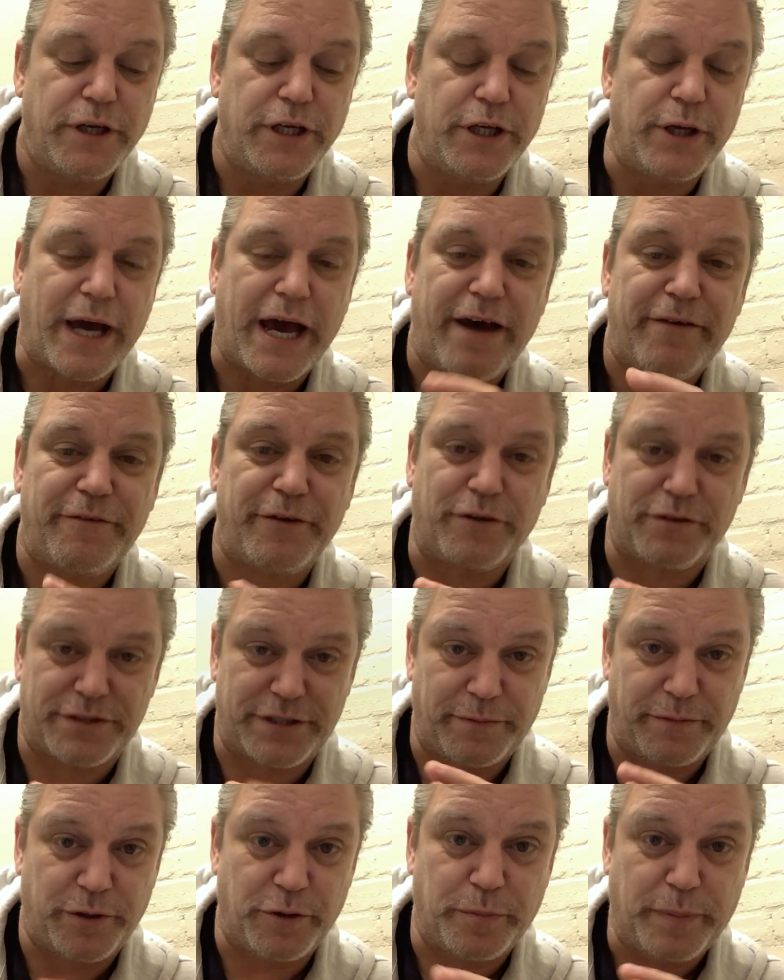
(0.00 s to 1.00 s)
you haven't got
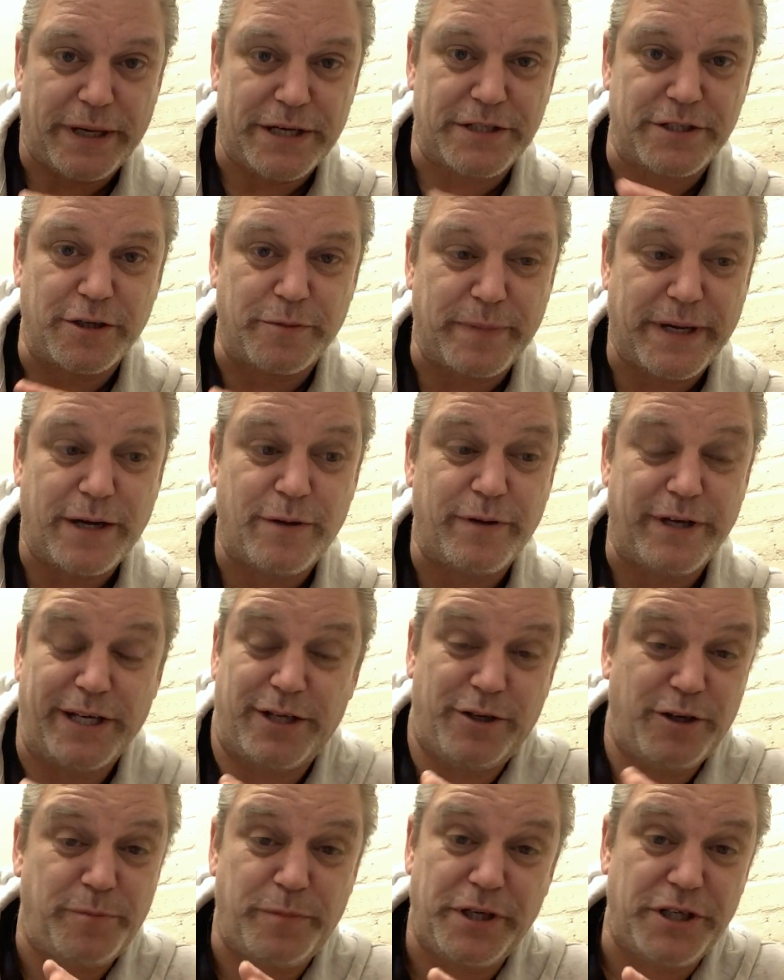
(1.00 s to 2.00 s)
something you're passionate about,
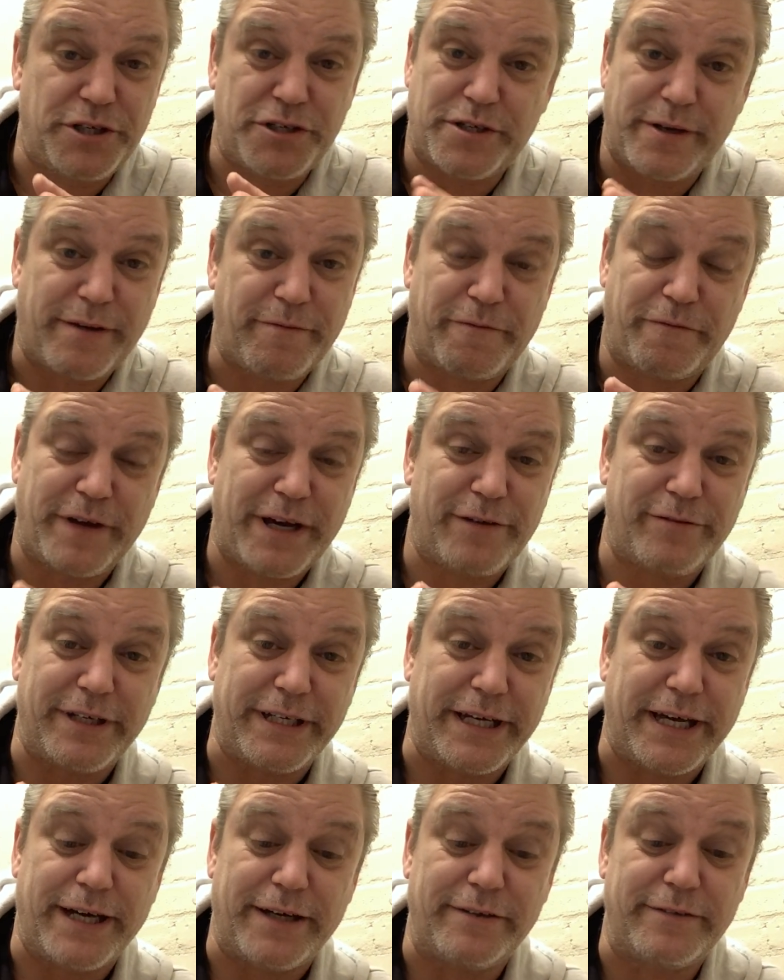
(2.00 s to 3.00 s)
it could be you just haven't found it
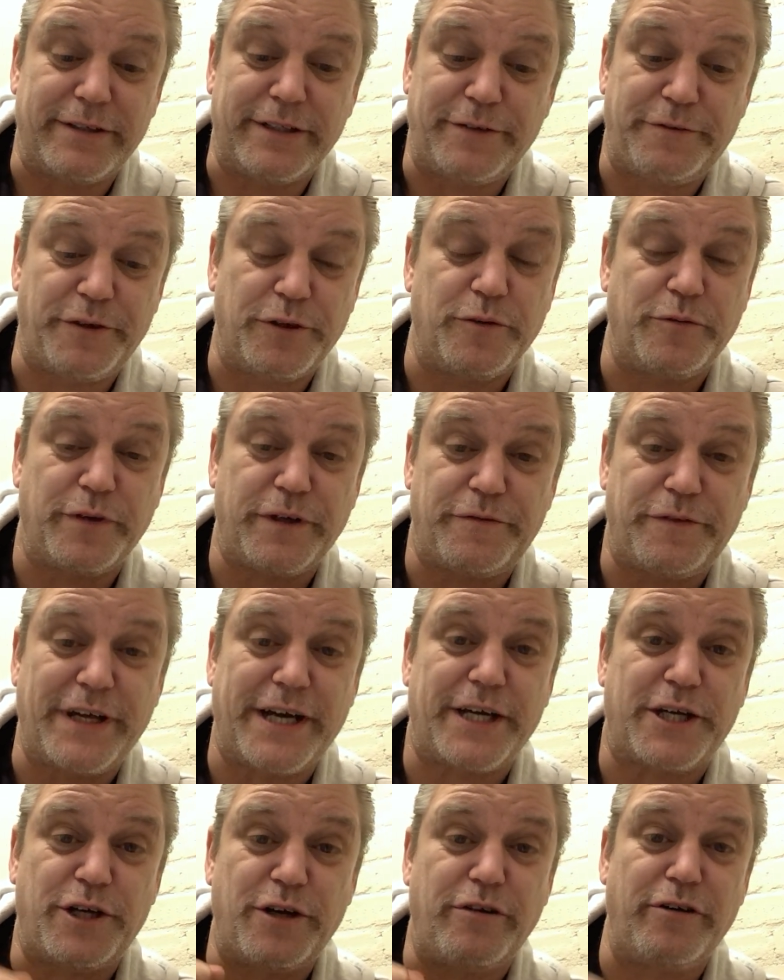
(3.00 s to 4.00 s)
yet. And if
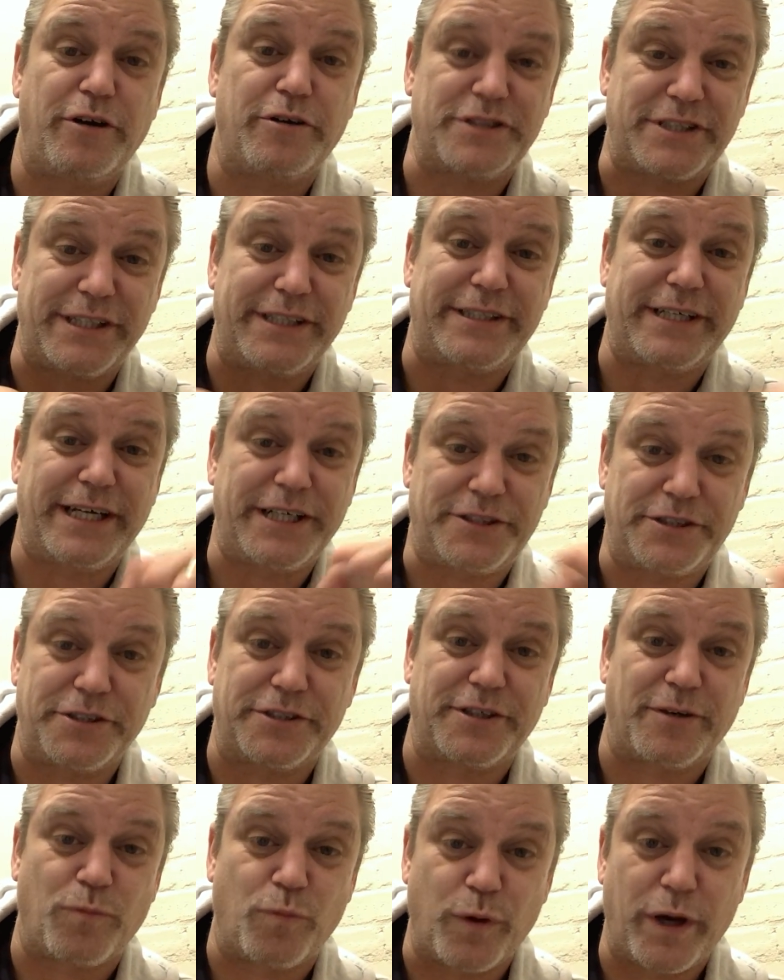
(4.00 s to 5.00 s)
that curiosity takes you
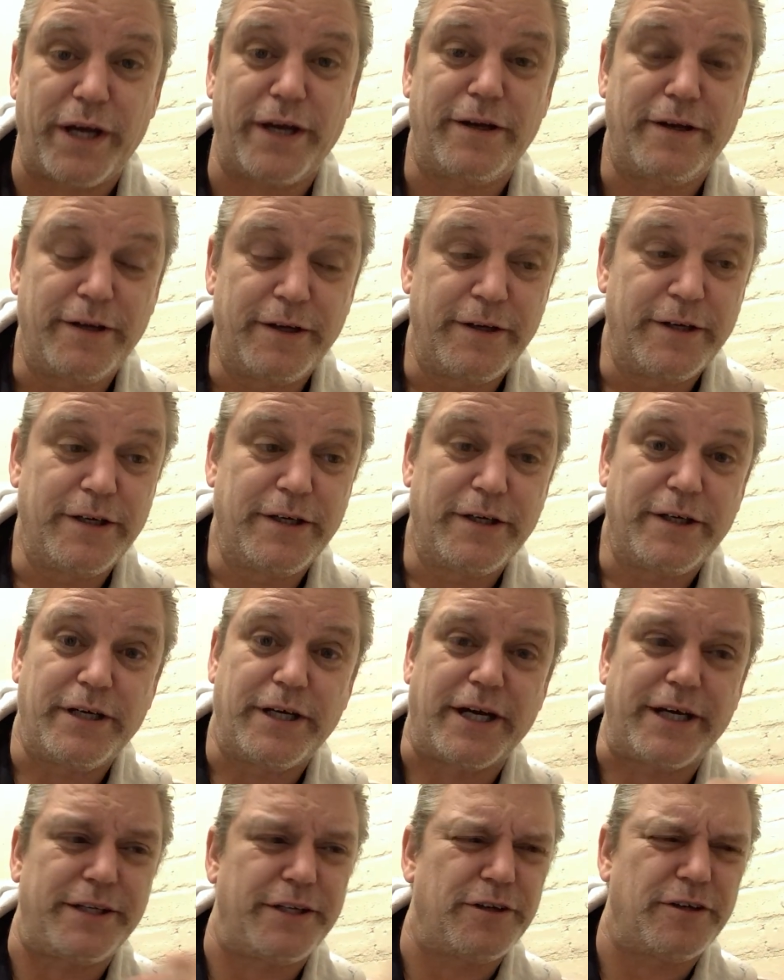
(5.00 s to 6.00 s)
somewhere.
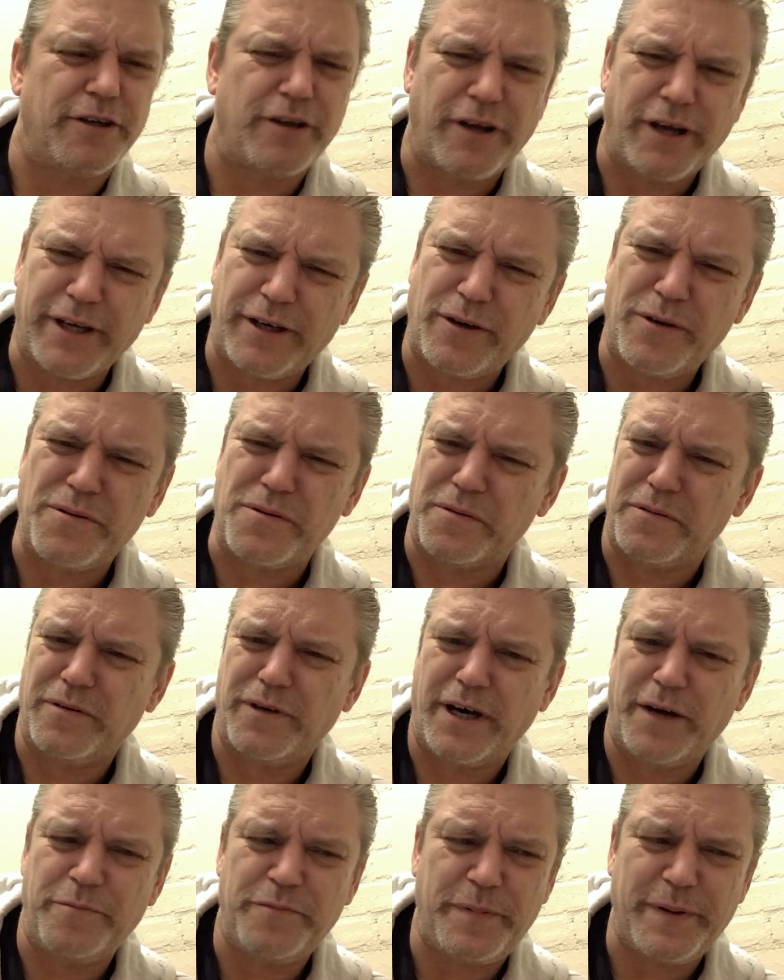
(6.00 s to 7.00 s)
And then they're like,
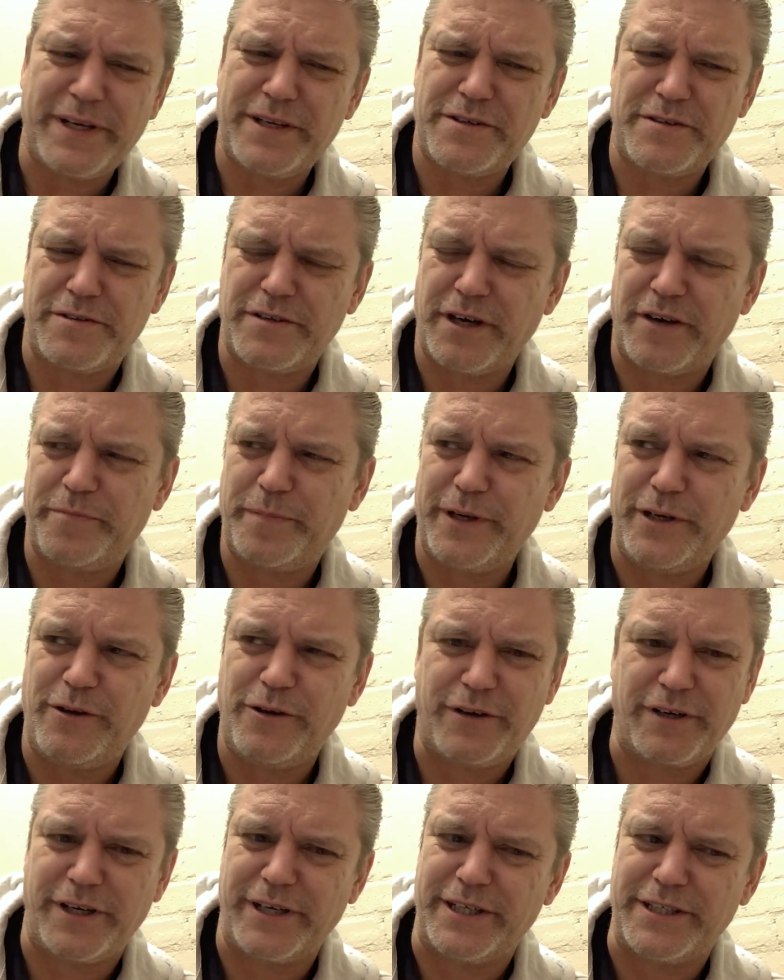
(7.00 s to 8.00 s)
oh, I've been
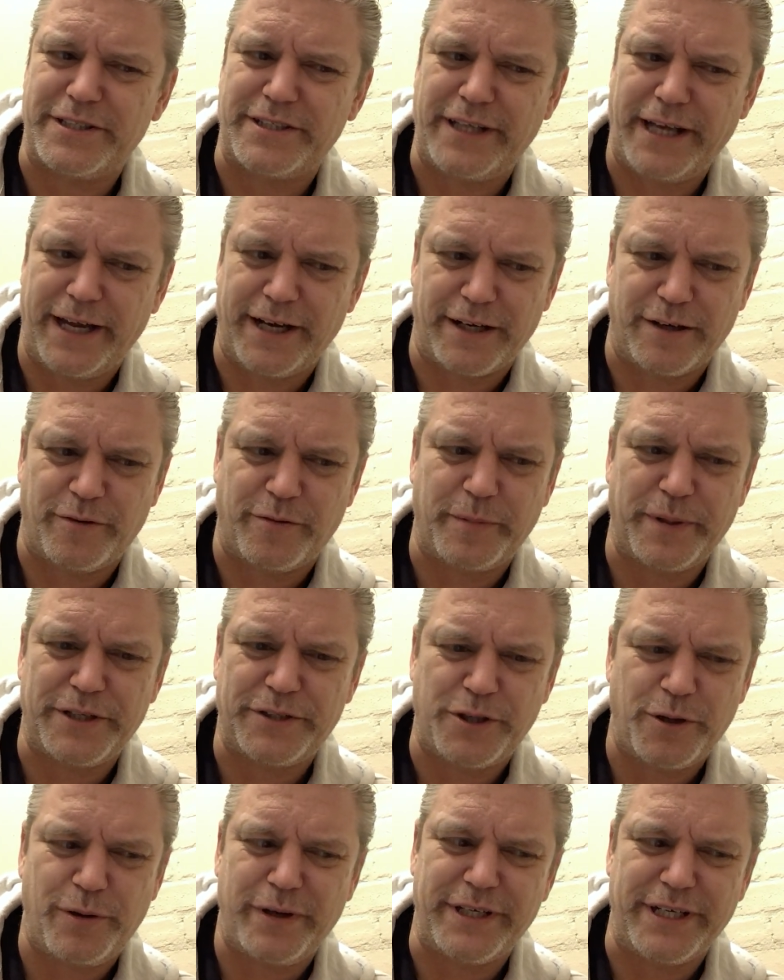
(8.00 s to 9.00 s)
looking at this thing, or I've been
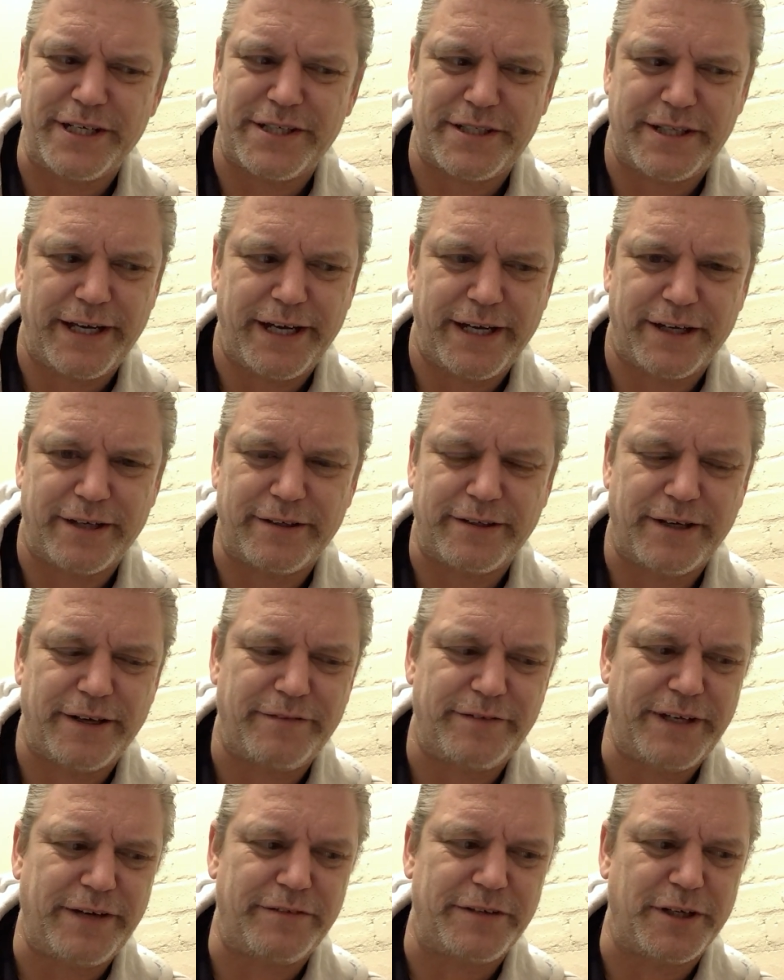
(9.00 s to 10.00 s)
doing this thing, and
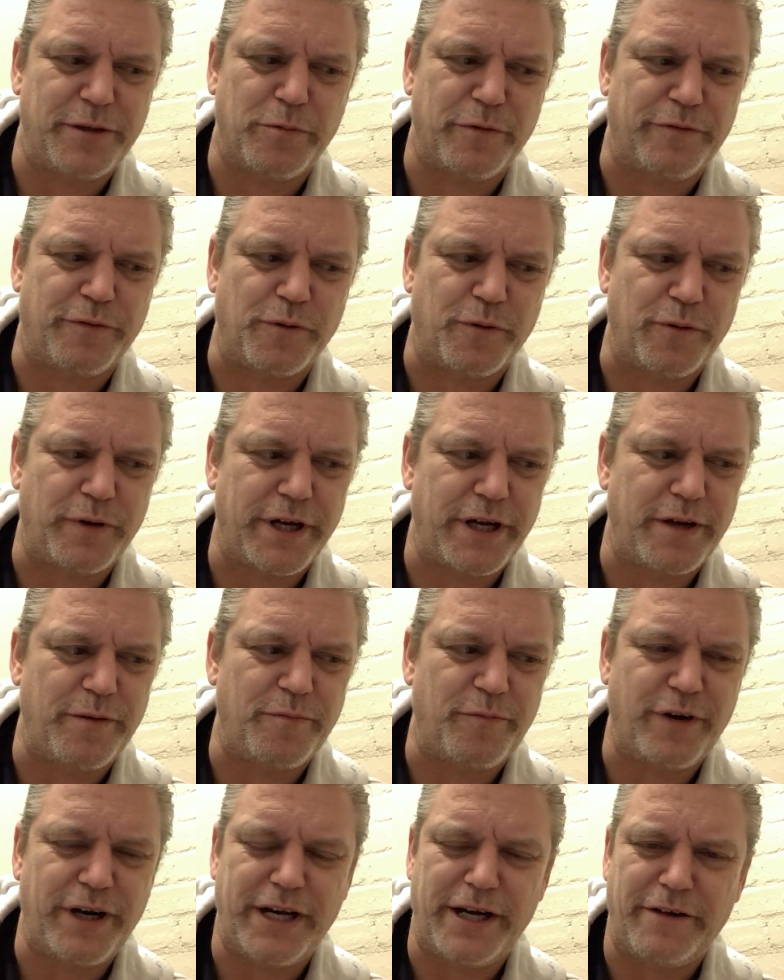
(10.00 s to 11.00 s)
I've never done it before, and
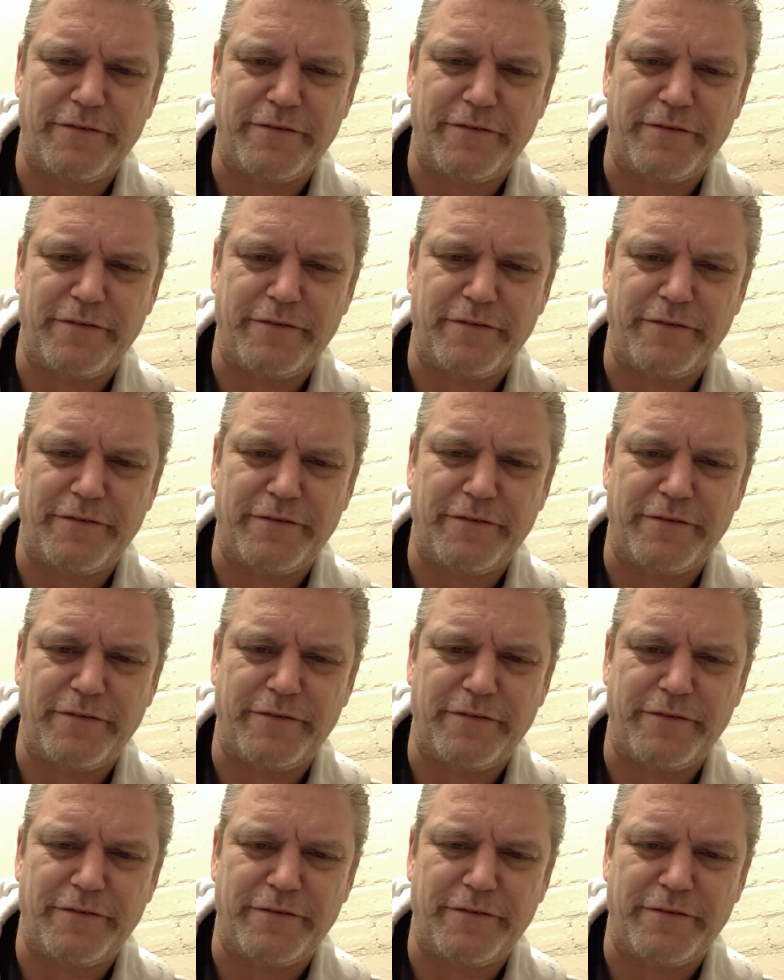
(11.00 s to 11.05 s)
I'm really